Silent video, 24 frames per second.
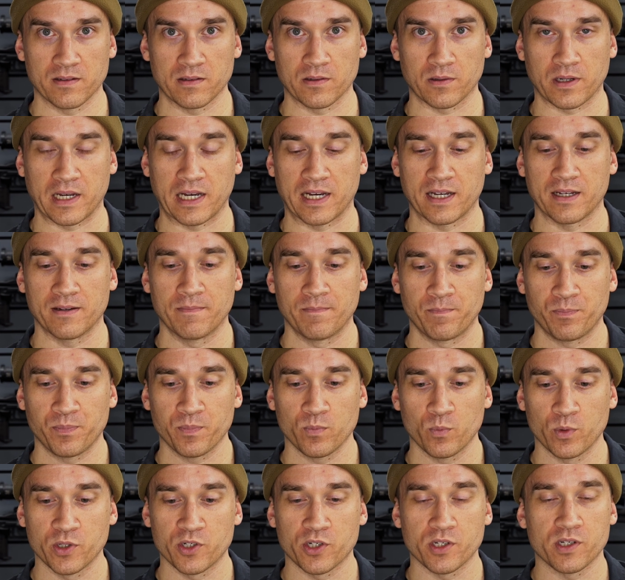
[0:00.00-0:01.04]
Okay,
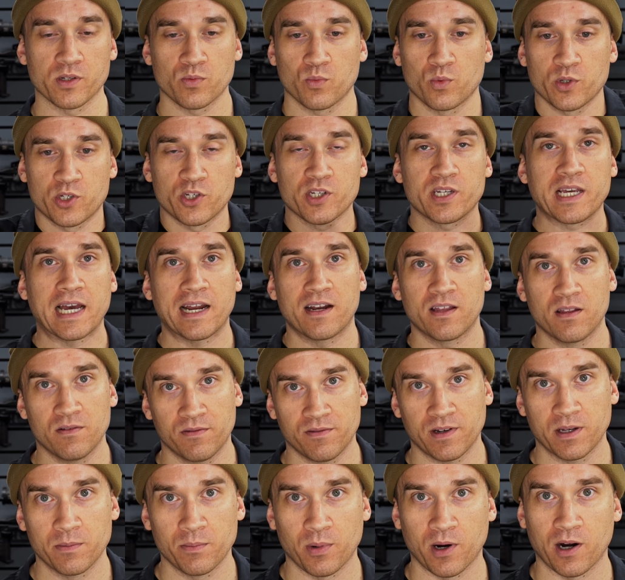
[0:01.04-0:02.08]
which is kind of the
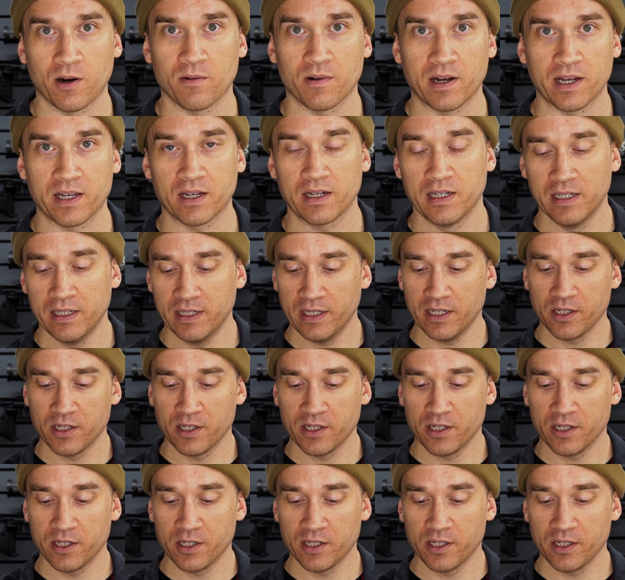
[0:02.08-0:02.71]
fun part, right?